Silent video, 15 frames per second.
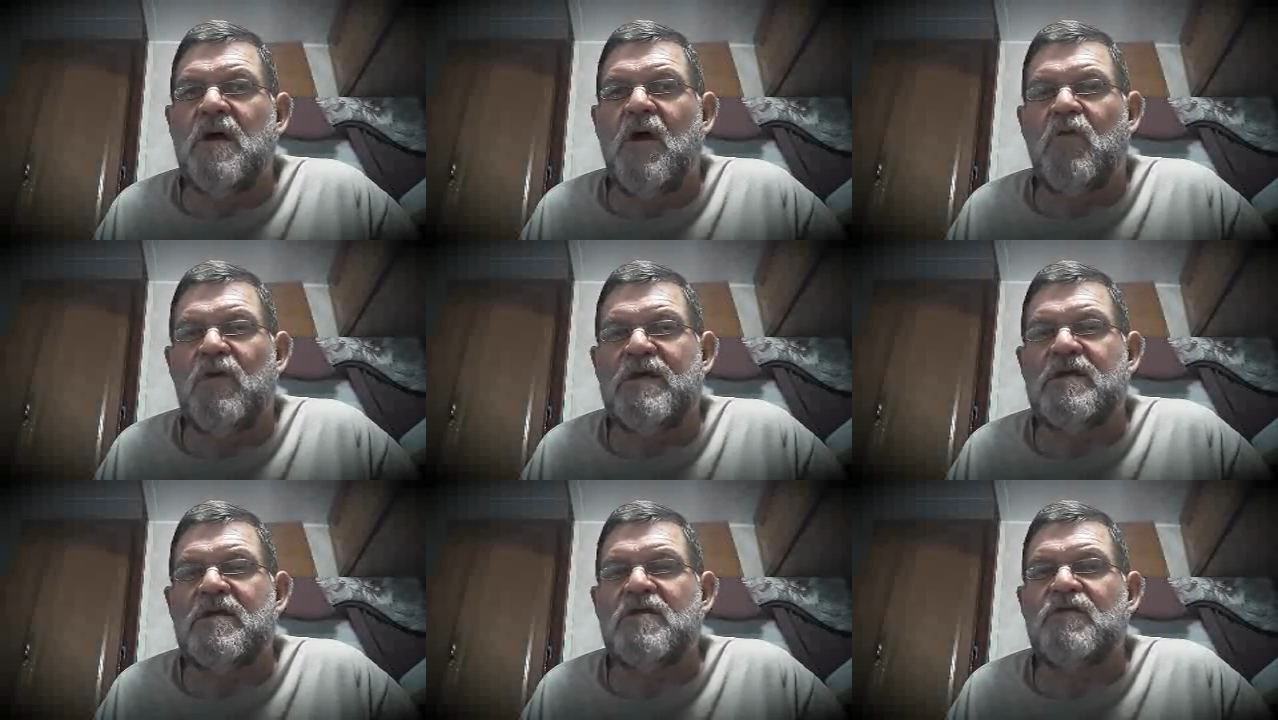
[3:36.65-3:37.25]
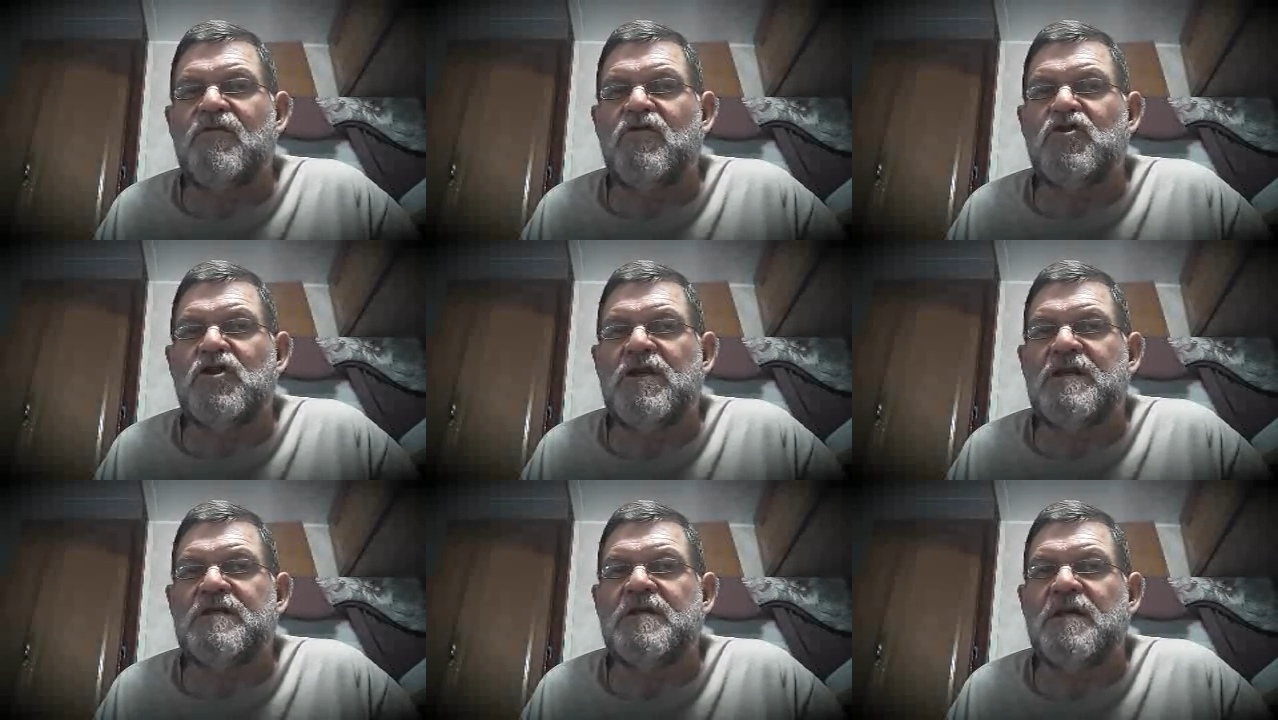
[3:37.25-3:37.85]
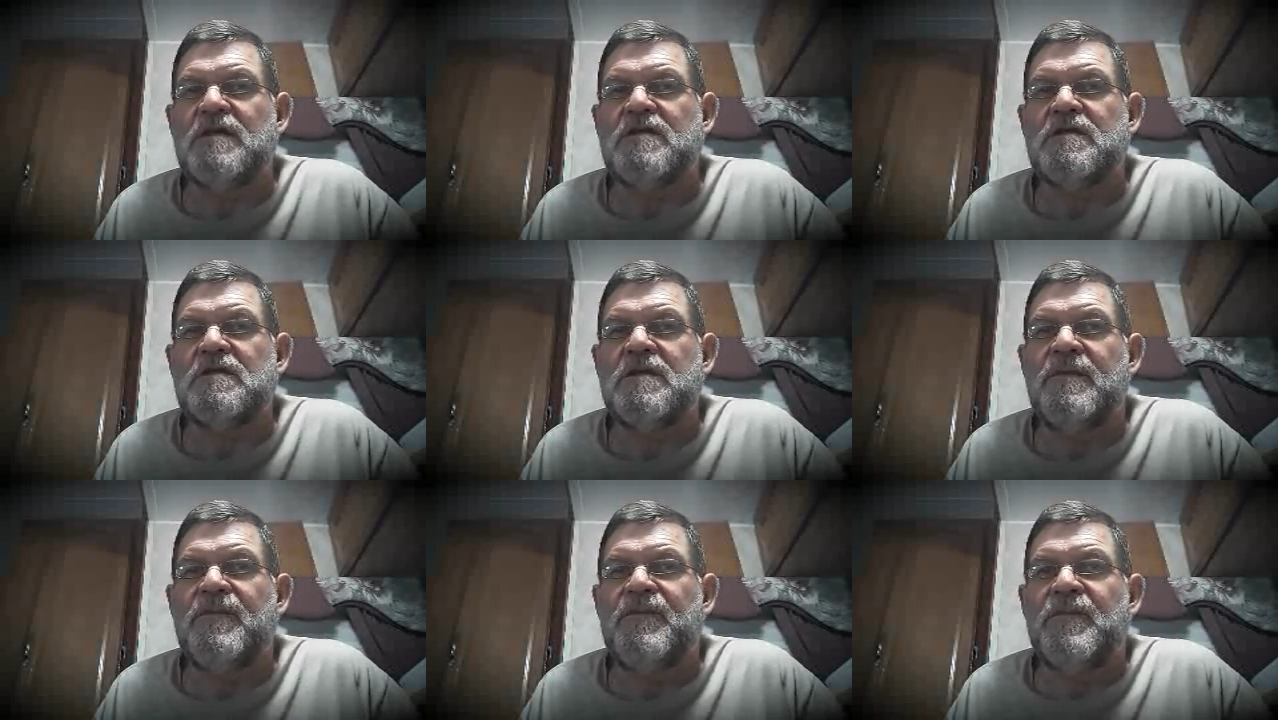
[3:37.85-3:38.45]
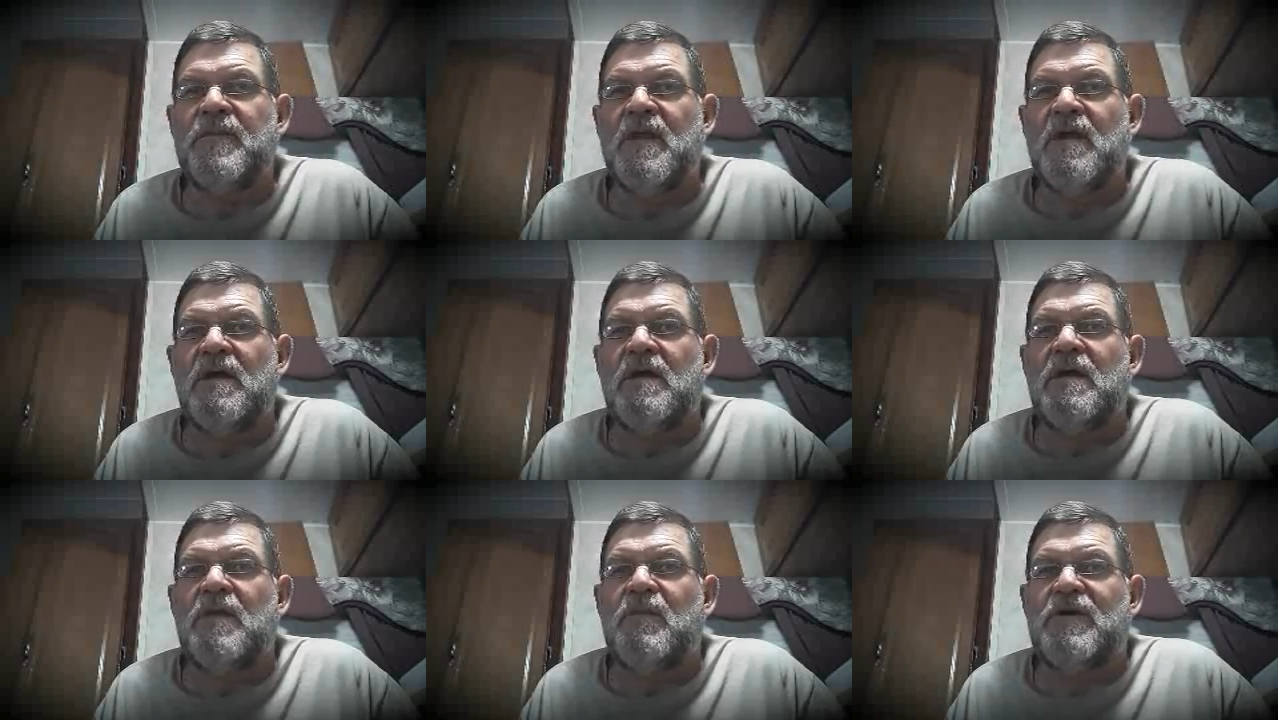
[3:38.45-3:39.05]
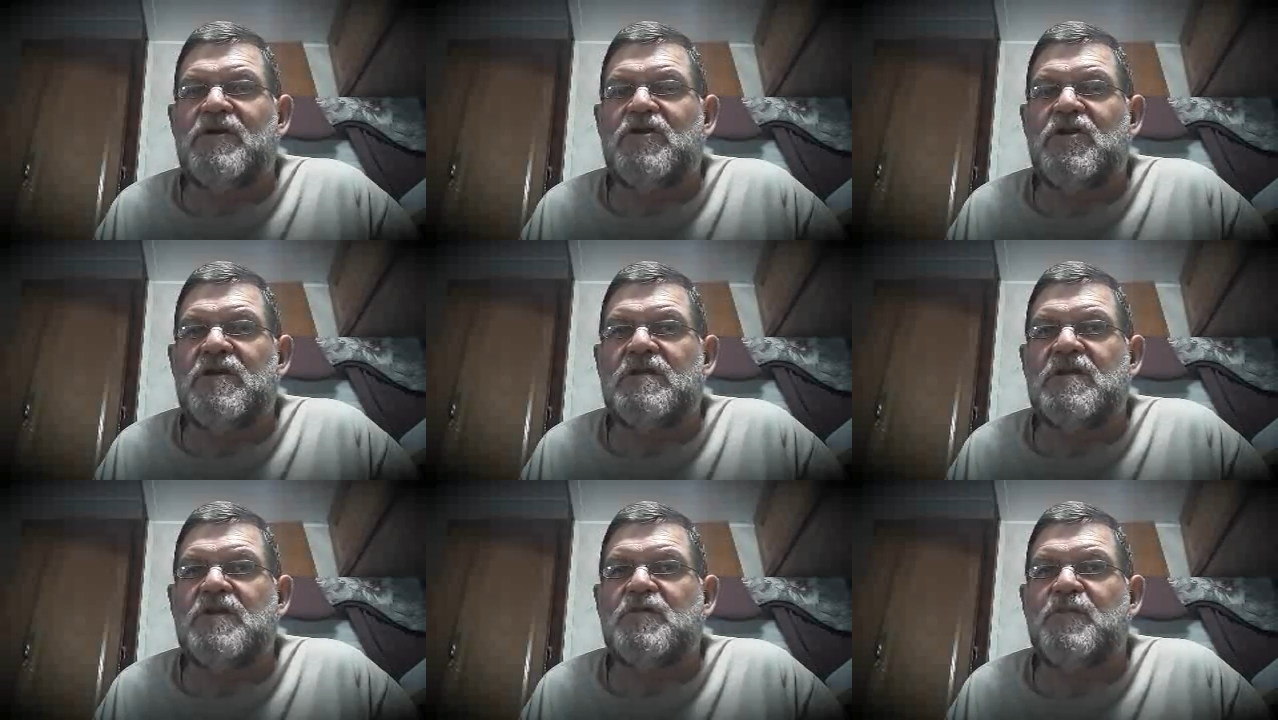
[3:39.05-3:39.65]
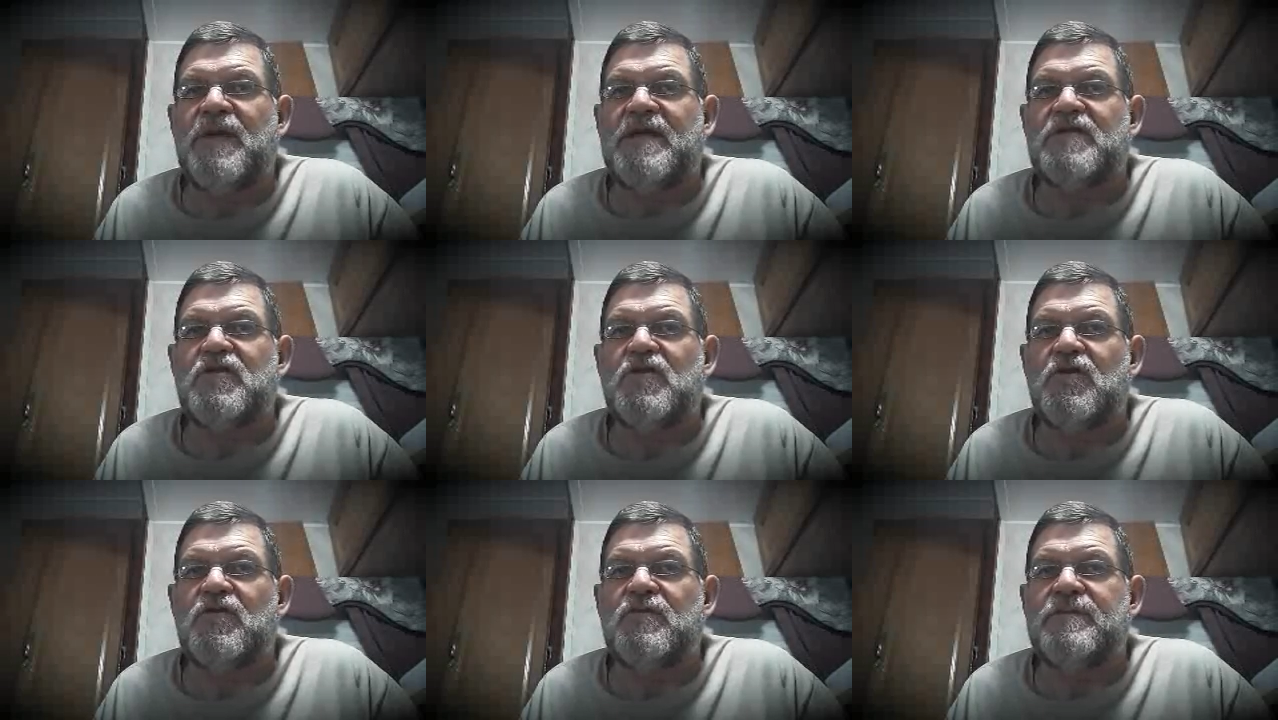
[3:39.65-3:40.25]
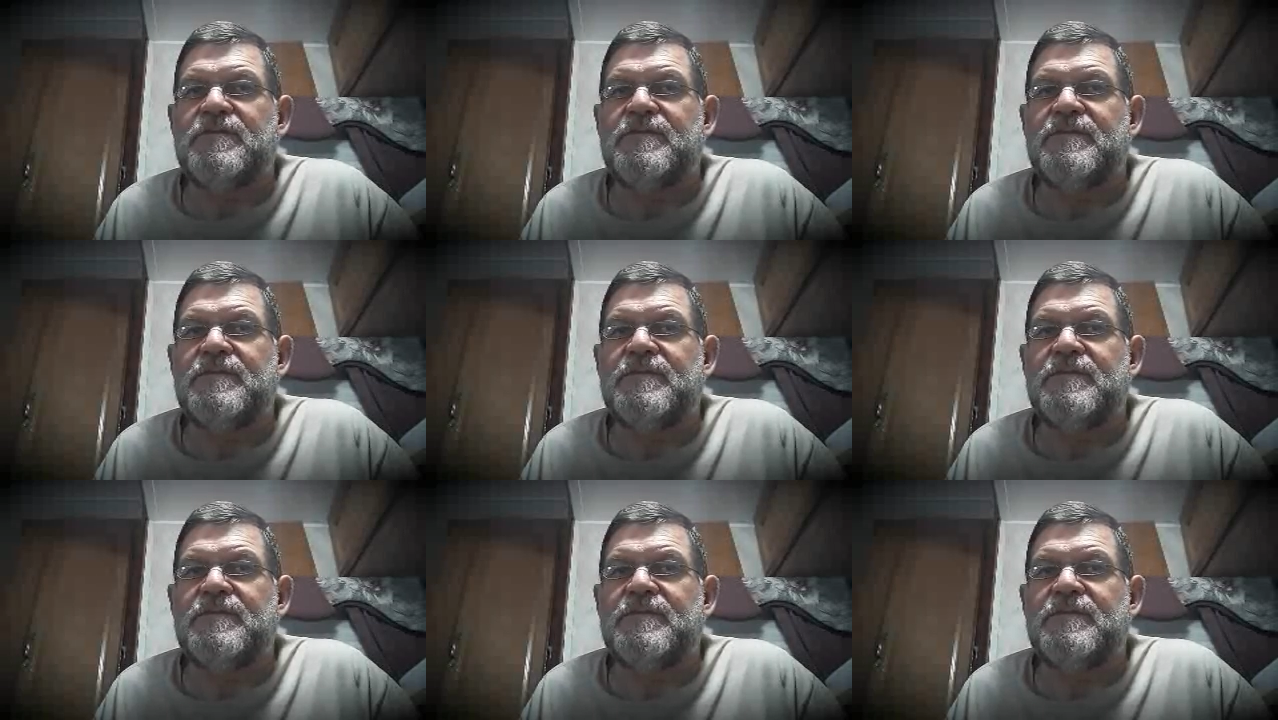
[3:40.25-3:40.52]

a witness for Jesus? May Jesus bless you.